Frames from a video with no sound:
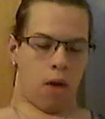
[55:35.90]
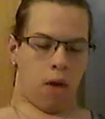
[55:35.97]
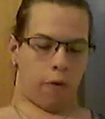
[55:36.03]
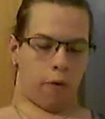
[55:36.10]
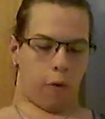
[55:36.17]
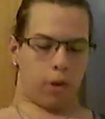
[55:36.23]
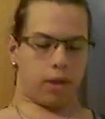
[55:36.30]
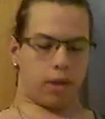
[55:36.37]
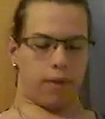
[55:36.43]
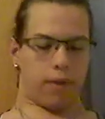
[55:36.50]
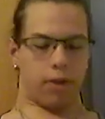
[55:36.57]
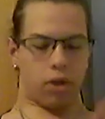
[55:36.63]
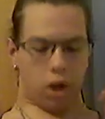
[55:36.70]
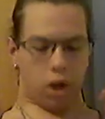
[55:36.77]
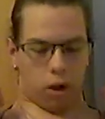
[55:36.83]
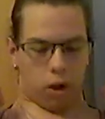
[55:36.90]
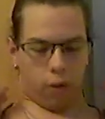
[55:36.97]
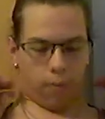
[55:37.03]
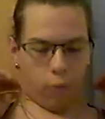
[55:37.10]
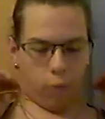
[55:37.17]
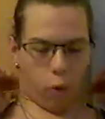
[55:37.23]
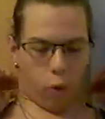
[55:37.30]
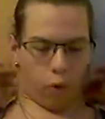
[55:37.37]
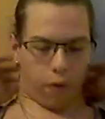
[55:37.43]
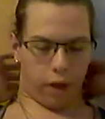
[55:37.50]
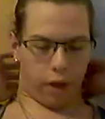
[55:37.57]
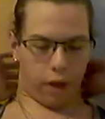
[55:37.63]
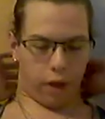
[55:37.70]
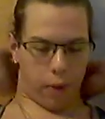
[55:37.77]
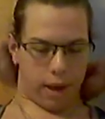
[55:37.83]
Voice of the Shuttle, or
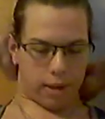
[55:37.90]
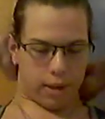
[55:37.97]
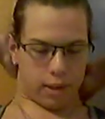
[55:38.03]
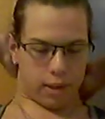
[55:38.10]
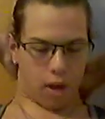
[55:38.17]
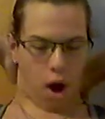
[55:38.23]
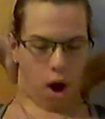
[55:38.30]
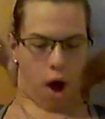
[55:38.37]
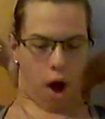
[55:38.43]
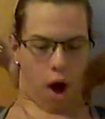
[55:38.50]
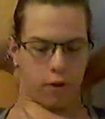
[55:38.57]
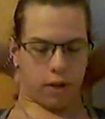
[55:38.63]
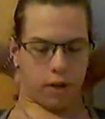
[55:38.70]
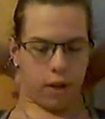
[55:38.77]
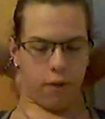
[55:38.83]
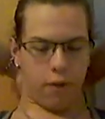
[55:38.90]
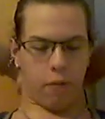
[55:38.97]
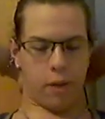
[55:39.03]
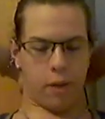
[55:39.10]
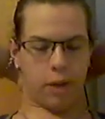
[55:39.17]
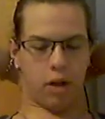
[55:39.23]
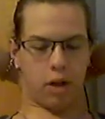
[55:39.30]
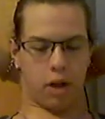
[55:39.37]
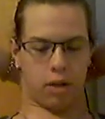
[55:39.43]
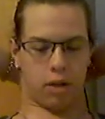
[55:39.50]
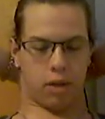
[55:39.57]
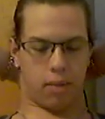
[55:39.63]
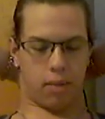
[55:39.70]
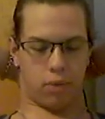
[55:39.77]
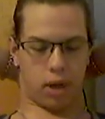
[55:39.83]
VOS, offers information on
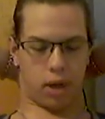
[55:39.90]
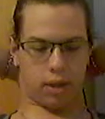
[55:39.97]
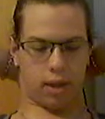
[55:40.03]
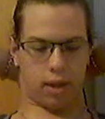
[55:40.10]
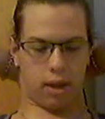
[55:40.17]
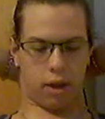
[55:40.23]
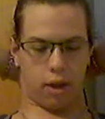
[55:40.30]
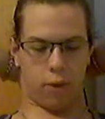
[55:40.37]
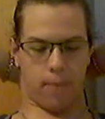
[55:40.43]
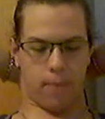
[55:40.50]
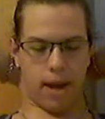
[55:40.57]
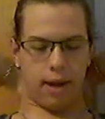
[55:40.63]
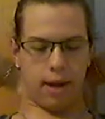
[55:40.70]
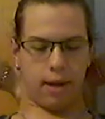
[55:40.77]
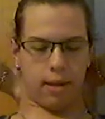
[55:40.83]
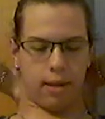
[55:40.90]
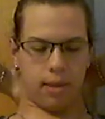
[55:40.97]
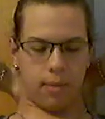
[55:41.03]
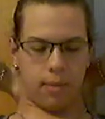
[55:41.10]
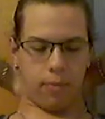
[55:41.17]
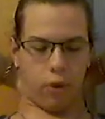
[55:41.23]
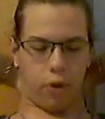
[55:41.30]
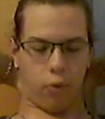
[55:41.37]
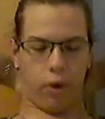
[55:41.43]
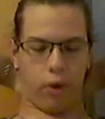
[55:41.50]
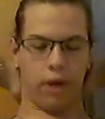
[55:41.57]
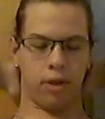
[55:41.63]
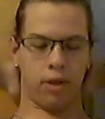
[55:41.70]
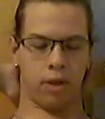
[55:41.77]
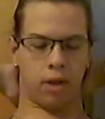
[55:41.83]
subjects in the humanities,
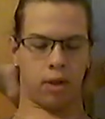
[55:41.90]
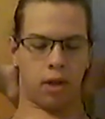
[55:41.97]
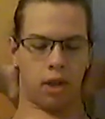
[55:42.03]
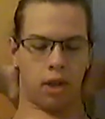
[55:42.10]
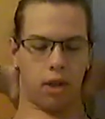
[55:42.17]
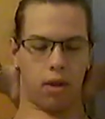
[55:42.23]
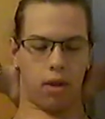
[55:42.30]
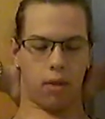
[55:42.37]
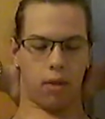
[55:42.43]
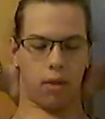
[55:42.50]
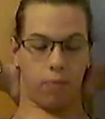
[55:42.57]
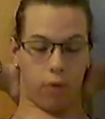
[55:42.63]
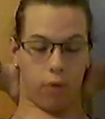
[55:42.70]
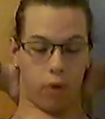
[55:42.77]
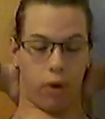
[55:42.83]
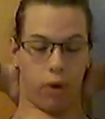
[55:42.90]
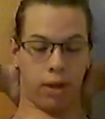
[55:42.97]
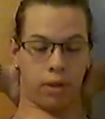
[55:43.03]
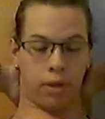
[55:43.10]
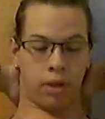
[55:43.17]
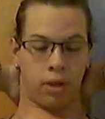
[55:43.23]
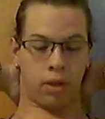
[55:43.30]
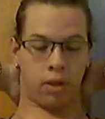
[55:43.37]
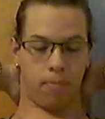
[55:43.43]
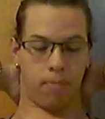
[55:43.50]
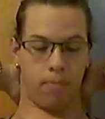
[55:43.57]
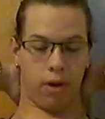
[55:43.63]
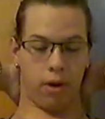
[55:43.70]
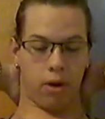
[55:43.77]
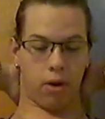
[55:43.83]
arranged to
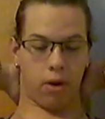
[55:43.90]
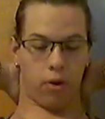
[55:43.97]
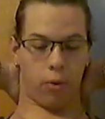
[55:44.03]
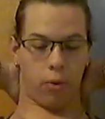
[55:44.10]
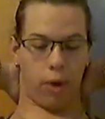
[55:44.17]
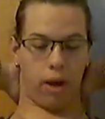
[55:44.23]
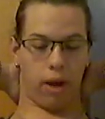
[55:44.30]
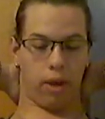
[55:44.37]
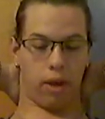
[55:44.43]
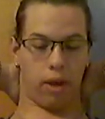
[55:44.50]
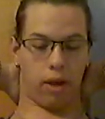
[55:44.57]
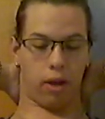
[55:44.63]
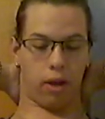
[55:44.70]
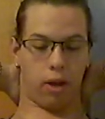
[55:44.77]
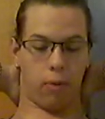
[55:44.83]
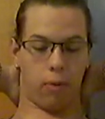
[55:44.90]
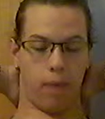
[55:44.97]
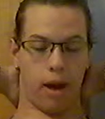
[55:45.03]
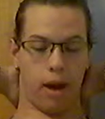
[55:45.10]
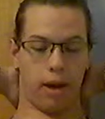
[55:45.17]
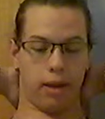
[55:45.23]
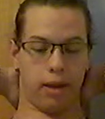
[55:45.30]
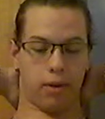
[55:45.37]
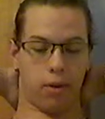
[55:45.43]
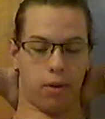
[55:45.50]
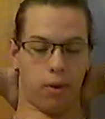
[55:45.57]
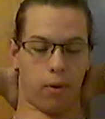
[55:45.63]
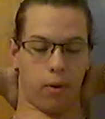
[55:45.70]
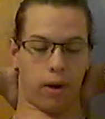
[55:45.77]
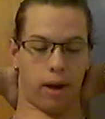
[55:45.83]
mirror the way that humanities are
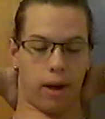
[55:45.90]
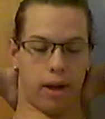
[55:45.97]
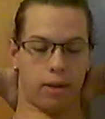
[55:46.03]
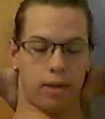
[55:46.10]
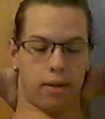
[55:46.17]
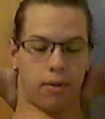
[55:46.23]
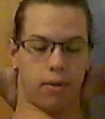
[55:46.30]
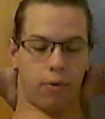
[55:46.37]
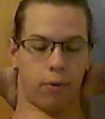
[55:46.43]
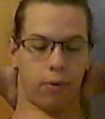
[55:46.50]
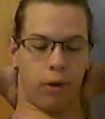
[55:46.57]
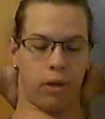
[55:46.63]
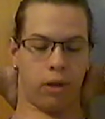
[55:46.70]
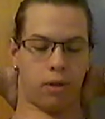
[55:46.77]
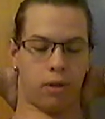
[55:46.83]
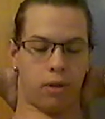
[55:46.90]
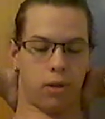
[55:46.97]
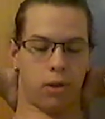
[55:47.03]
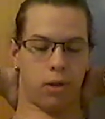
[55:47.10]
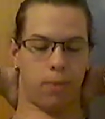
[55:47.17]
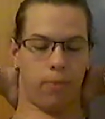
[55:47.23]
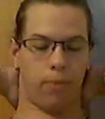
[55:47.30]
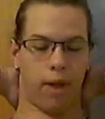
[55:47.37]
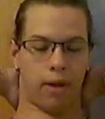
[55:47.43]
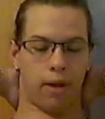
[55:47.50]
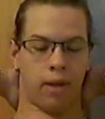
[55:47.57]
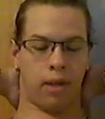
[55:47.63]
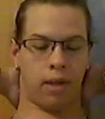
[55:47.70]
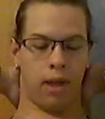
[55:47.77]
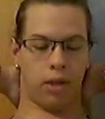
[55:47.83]
organized for research and
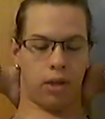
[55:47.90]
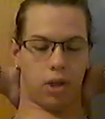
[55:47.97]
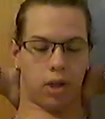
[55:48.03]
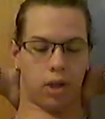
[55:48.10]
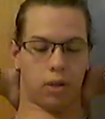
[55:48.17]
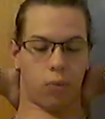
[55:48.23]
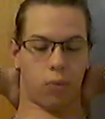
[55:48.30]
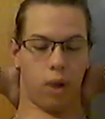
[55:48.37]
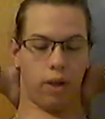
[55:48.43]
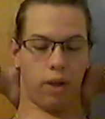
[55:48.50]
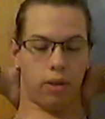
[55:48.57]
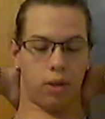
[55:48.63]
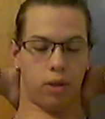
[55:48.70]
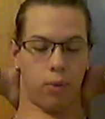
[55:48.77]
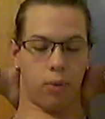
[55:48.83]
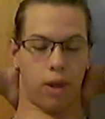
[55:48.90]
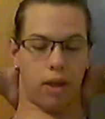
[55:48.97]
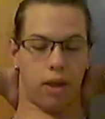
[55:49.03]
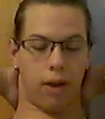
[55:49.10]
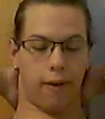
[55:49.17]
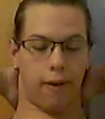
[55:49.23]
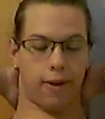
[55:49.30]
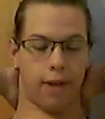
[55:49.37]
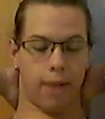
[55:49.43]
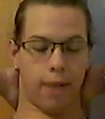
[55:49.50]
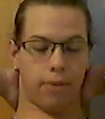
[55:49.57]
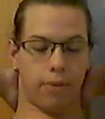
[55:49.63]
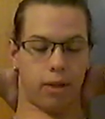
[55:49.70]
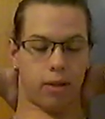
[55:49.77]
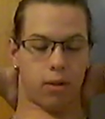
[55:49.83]
teaching, as well as the way they are
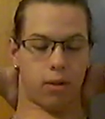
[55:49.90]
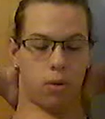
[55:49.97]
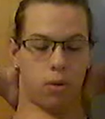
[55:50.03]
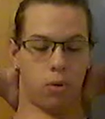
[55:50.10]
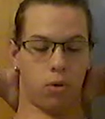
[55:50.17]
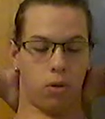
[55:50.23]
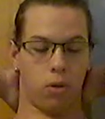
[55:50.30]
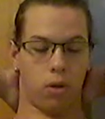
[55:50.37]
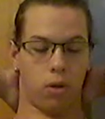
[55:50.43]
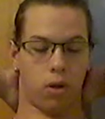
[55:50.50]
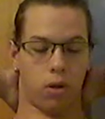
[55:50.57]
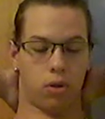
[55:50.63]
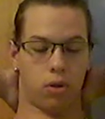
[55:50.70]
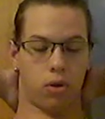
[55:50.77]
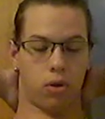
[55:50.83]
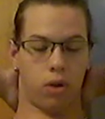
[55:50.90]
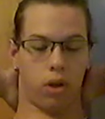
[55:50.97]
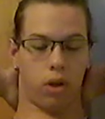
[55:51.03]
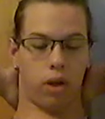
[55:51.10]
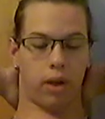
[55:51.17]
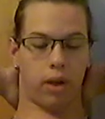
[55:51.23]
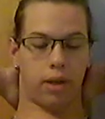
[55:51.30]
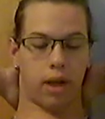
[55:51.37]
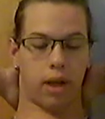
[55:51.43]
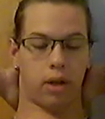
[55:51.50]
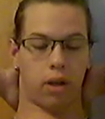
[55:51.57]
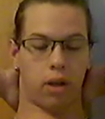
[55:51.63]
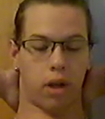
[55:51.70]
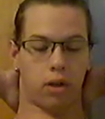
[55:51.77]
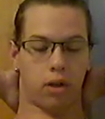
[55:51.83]
adapting to social, cultural, and
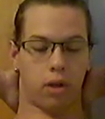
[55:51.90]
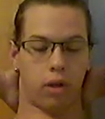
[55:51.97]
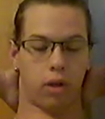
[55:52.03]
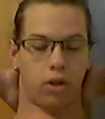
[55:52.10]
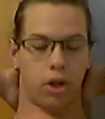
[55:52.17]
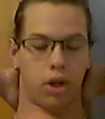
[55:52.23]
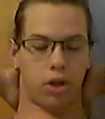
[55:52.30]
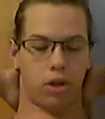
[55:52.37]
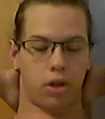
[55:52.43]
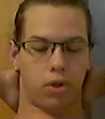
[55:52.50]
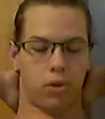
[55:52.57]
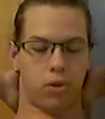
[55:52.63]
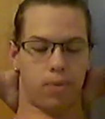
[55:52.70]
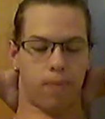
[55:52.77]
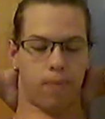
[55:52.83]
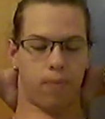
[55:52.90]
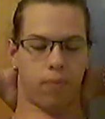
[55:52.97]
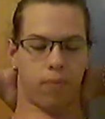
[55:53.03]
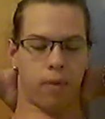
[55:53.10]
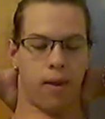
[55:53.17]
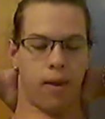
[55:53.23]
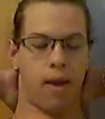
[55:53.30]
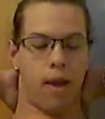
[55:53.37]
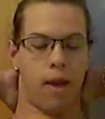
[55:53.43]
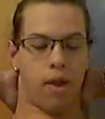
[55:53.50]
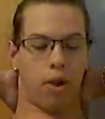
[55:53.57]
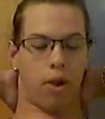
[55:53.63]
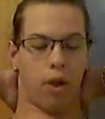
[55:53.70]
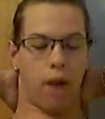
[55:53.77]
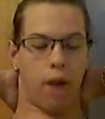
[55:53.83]
technological changes.
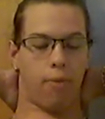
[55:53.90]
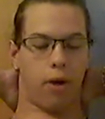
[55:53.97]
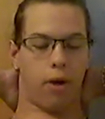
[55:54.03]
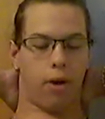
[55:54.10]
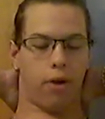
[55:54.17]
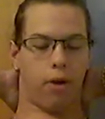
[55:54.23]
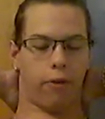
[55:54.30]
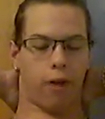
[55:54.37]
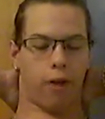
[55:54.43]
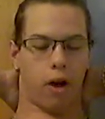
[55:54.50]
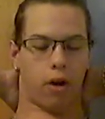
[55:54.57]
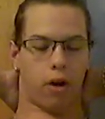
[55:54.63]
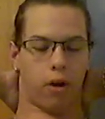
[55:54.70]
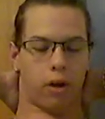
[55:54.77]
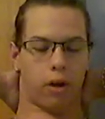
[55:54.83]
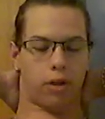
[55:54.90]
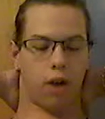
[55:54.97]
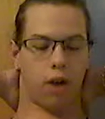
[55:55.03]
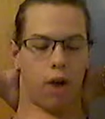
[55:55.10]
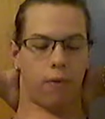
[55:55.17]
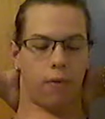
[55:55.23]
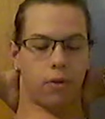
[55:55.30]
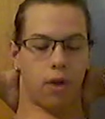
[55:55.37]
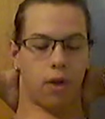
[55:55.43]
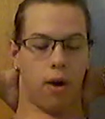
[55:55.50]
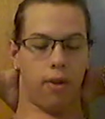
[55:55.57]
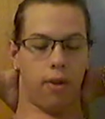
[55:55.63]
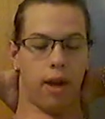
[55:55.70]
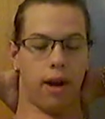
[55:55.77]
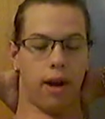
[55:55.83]
The Library of Congress offers
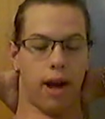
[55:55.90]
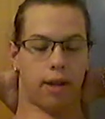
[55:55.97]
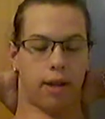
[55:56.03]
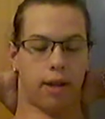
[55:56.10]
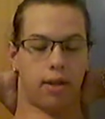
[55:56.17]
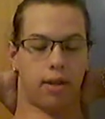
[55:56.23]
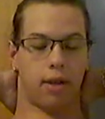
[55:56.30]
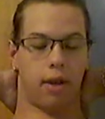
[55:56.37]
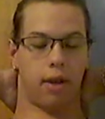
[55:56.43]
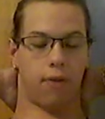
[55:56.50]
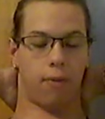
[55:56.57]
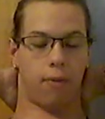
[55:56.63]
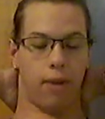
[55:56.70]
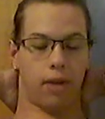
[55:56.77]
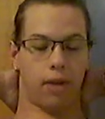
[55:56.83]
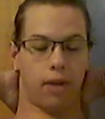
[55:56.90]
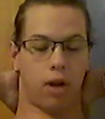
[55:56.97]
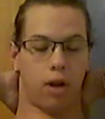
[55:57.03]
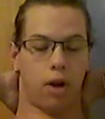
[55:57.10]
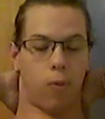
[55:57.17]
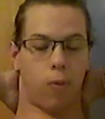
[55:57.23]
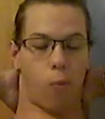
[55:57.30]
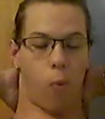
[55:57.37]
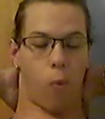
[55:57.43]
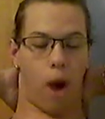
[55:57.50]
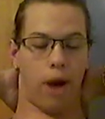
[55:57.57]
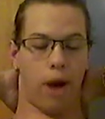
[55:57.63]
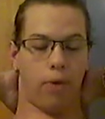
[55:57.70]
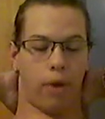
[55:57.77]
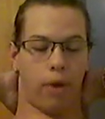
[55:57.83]
online access to information in a
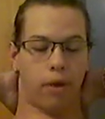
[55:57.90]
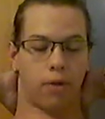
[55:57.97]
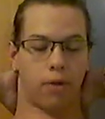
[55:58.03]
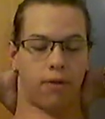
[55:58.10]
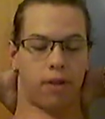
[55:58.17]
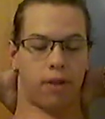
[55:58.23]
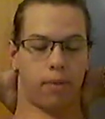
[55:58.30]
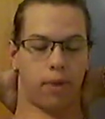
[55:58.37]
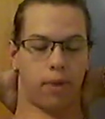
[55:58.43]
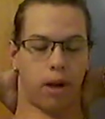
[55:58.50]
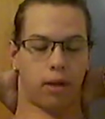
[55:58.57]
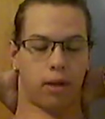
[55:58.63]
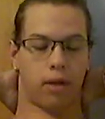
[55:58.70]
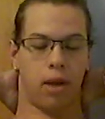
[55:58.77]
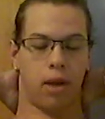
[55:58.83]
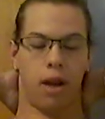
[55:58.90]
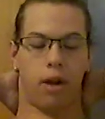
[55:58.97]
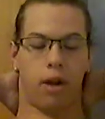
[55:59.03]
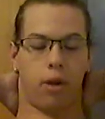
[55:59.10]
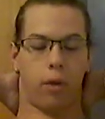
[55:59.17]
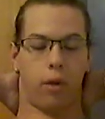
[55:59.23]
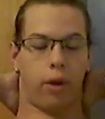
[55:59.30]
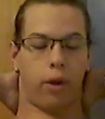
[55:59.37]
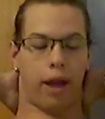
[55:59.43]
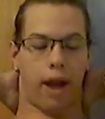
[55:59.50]
wide range of subjects, including